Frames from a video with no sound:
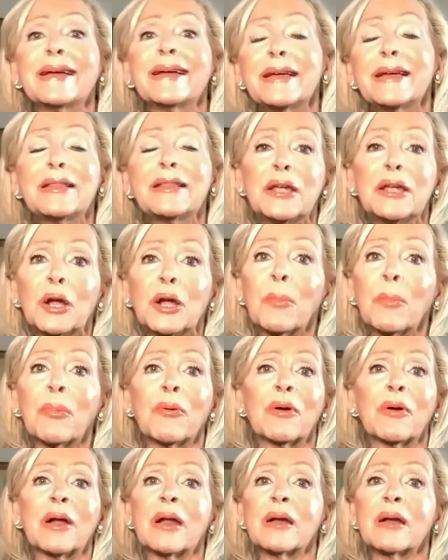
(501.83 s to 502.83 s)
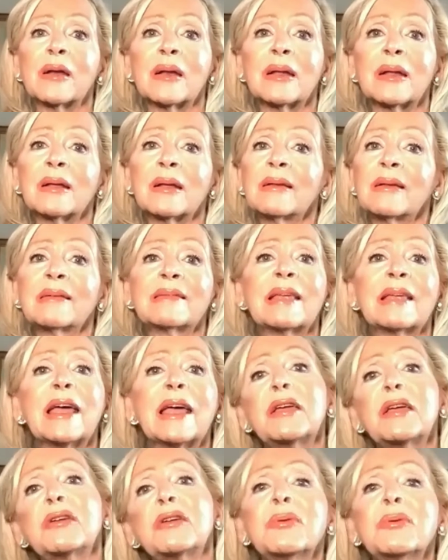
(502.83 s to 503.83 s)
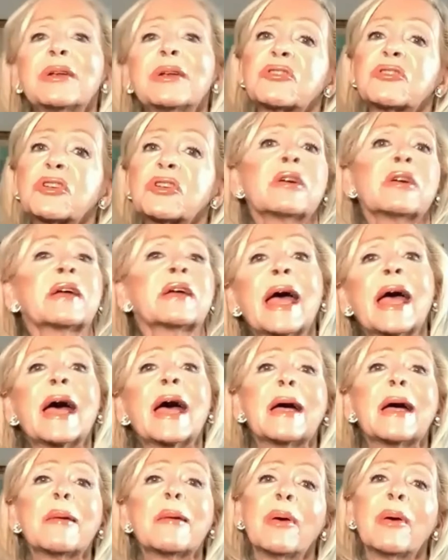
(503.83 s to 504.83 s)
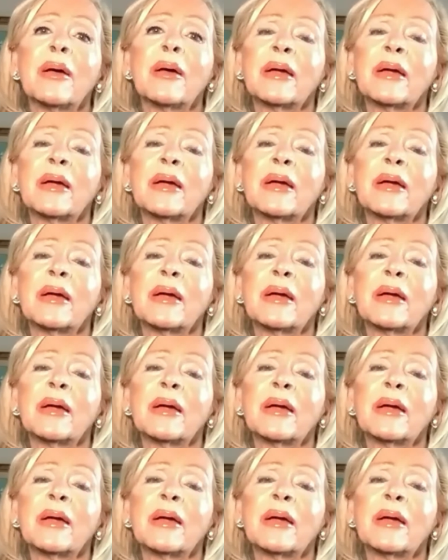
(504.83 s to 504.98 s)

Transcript: in the airport is, hey, you want to share a cab?